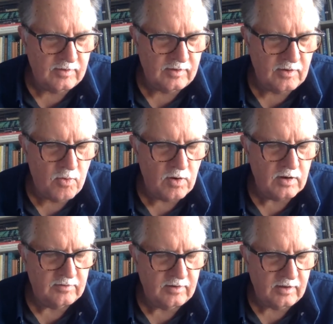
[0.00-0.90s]

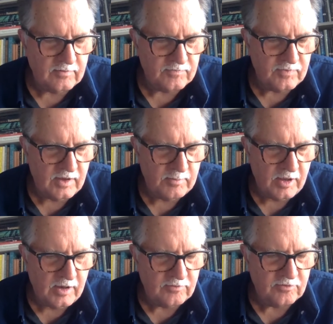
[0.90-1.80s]
equality of the
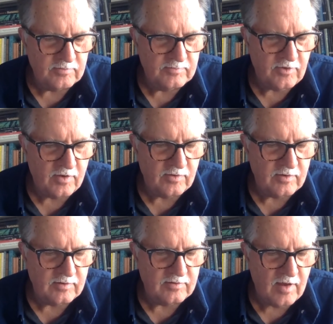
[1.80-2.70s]
image, so that